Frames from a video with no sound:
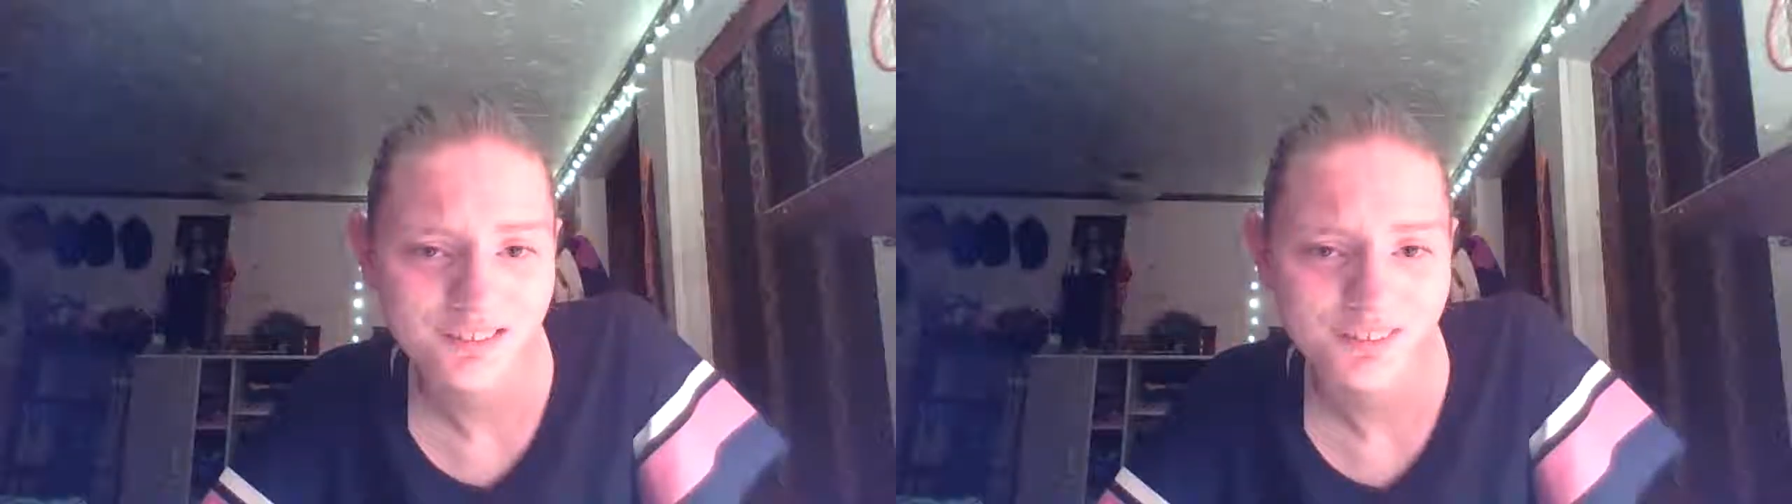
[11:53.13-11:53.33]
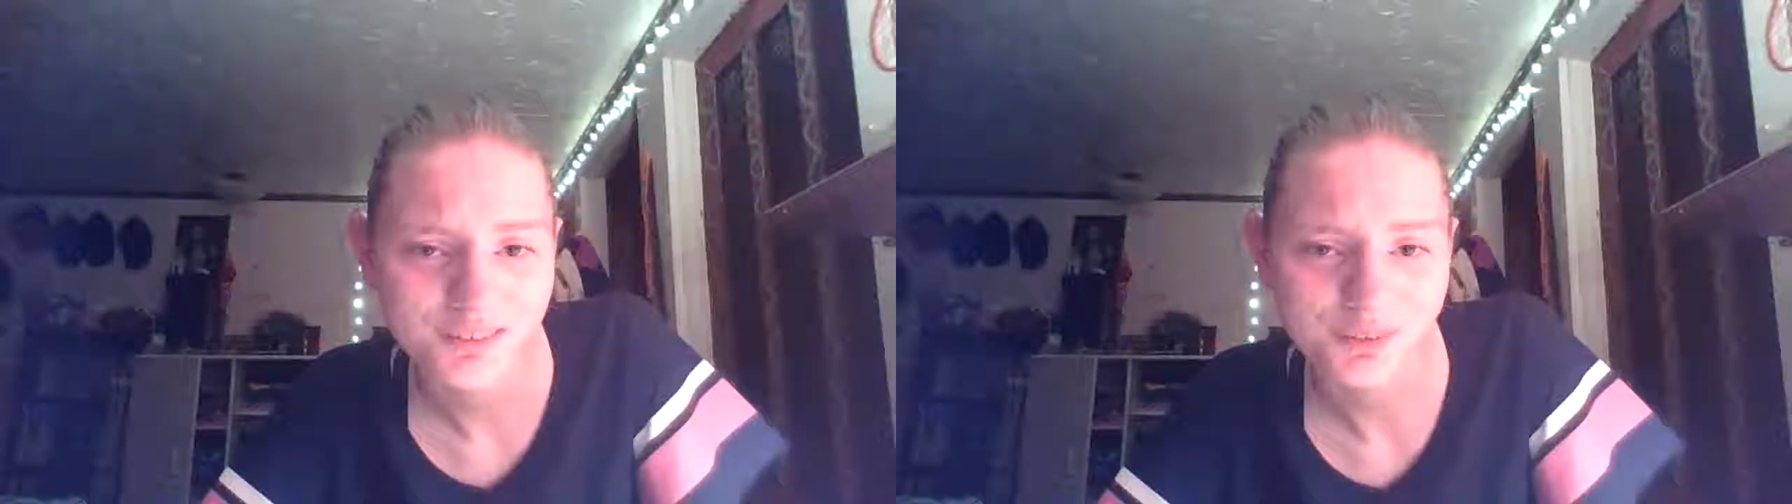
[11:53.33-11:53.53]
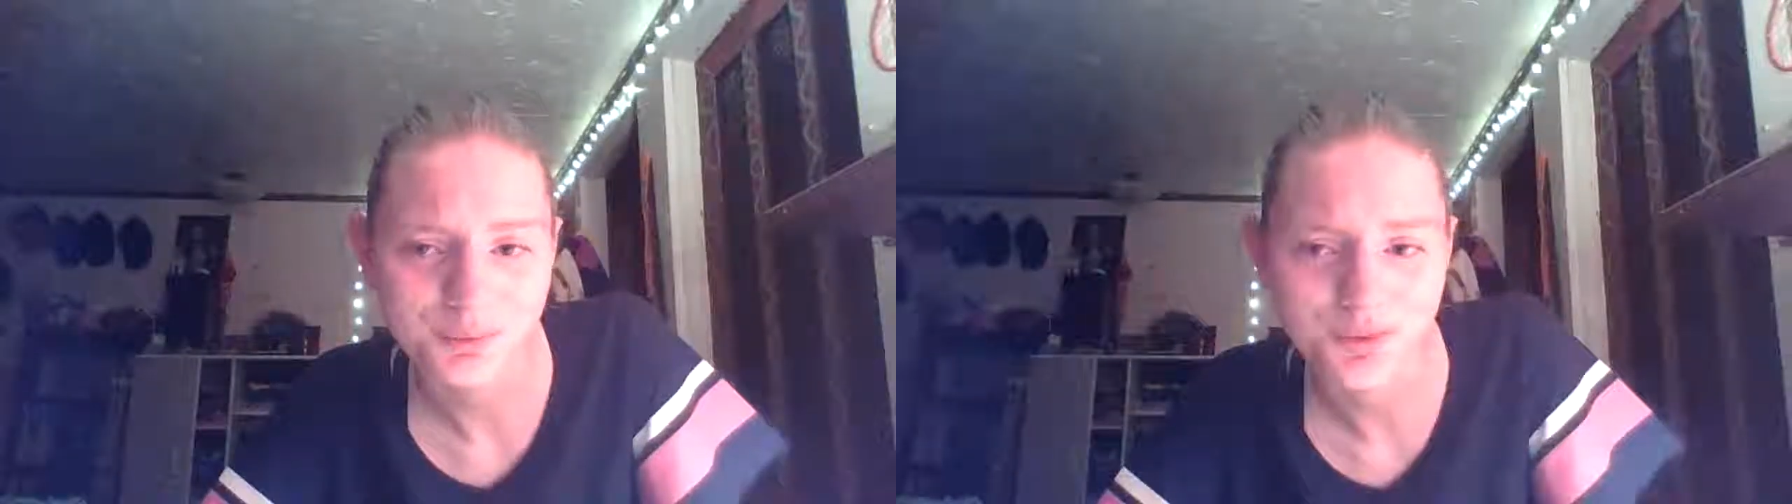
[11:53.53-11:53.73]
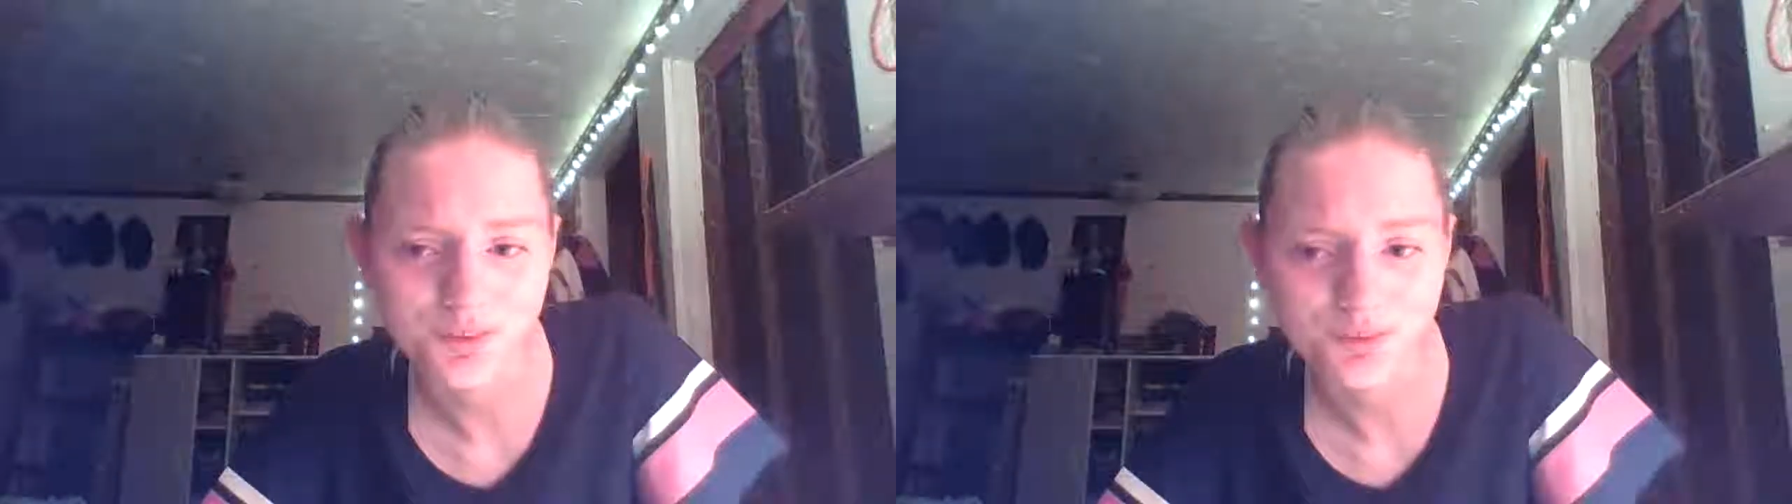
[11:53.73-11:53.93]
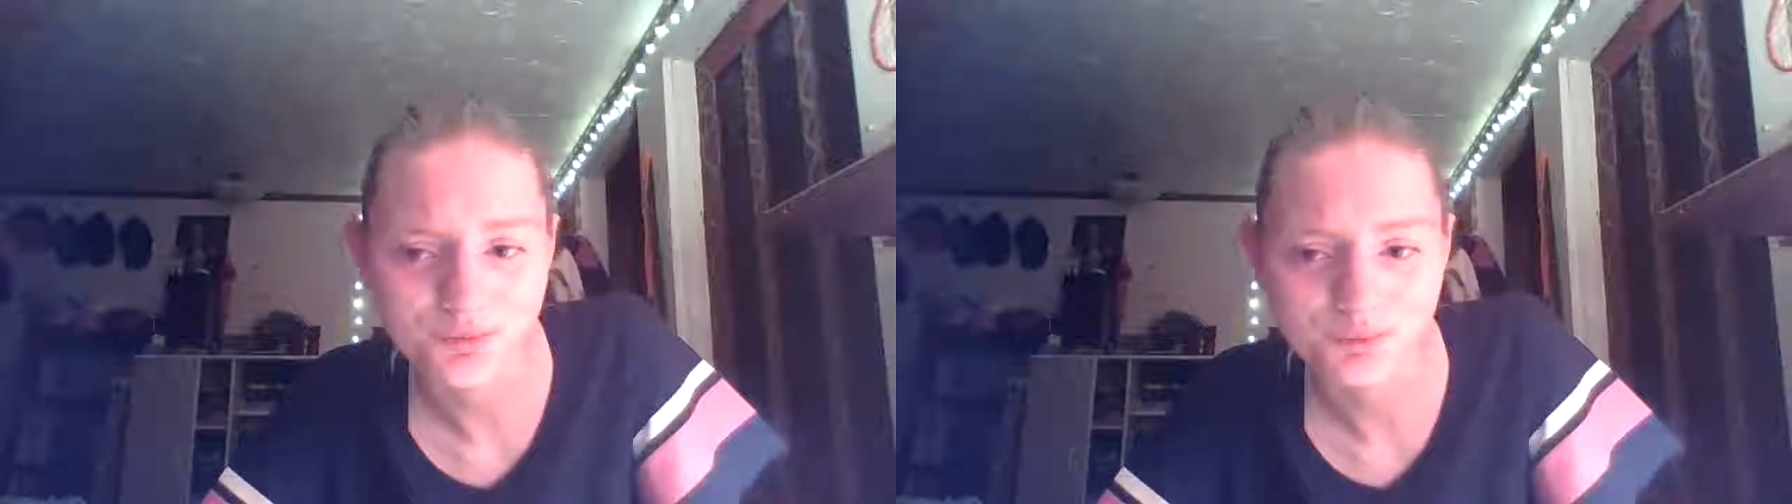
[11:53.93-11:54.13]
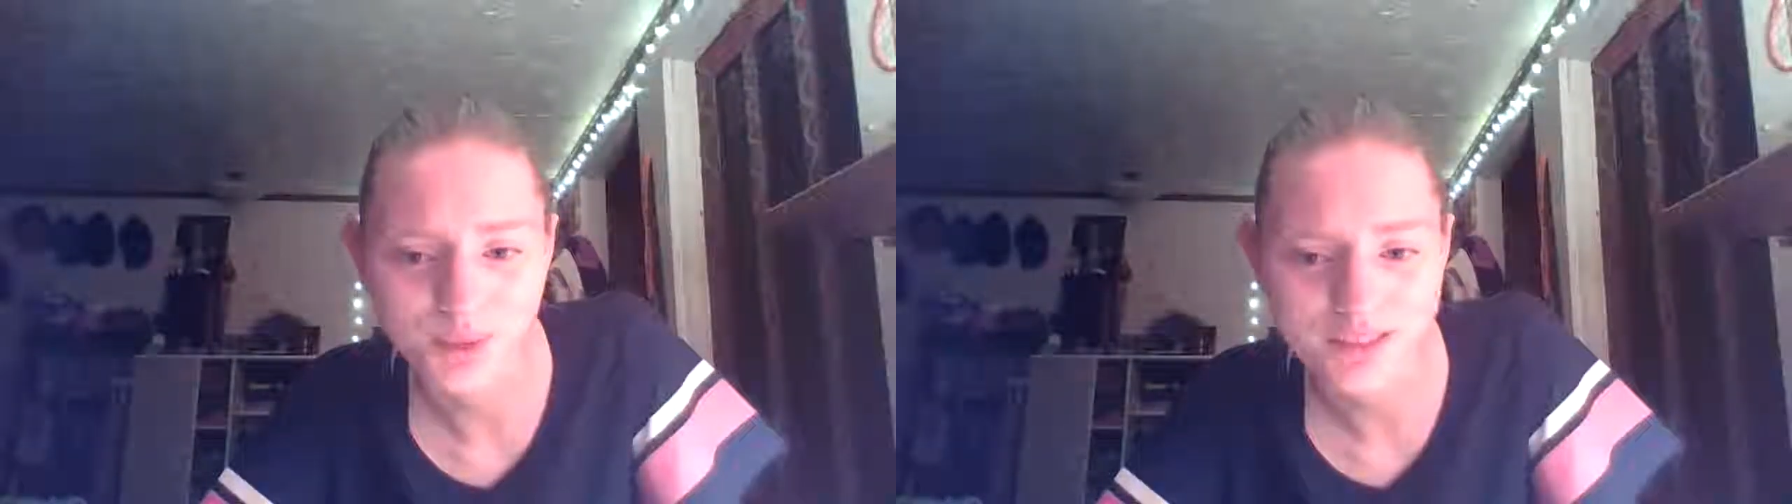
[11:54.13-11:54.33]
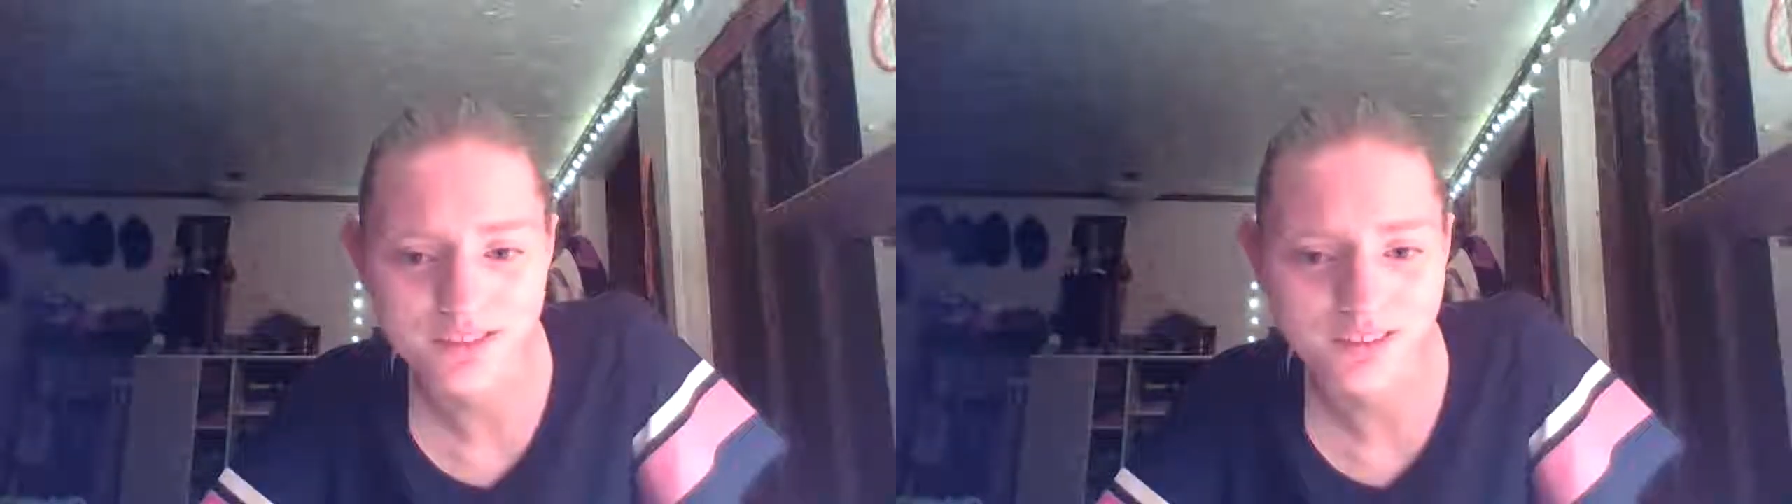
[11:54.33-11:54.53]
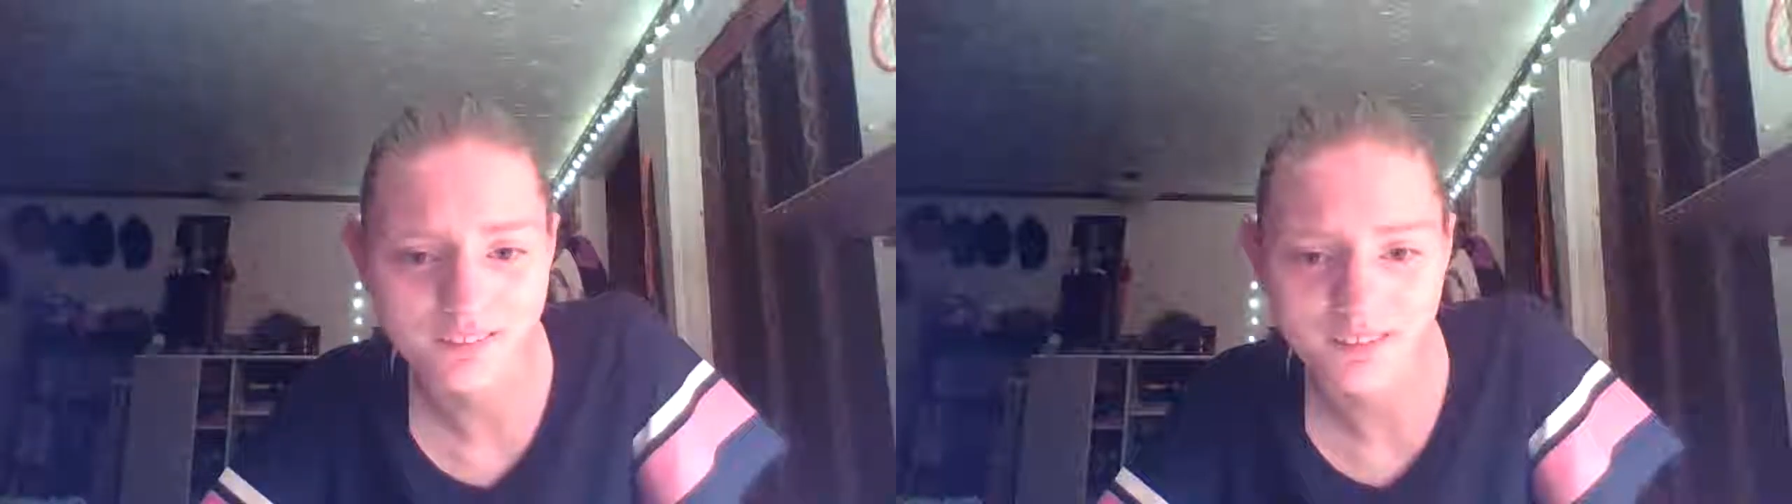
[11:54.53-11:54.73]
She was raising